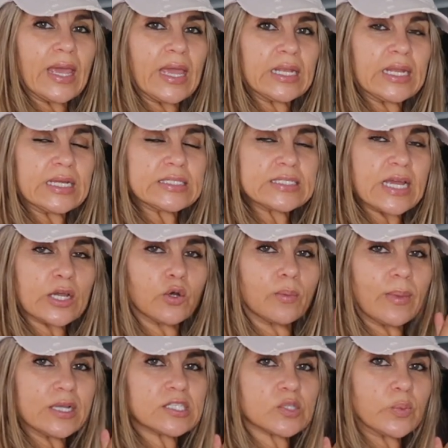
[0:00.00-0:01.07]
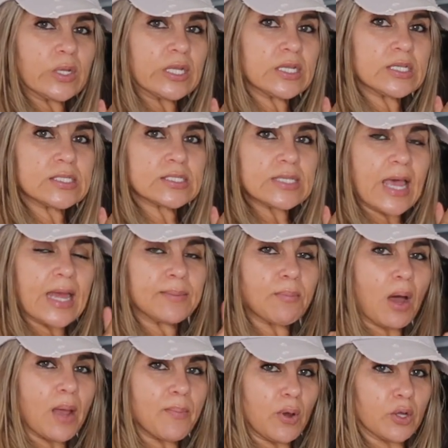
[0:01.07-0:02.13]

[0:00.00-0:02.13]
ahead and tackle my sweaters and my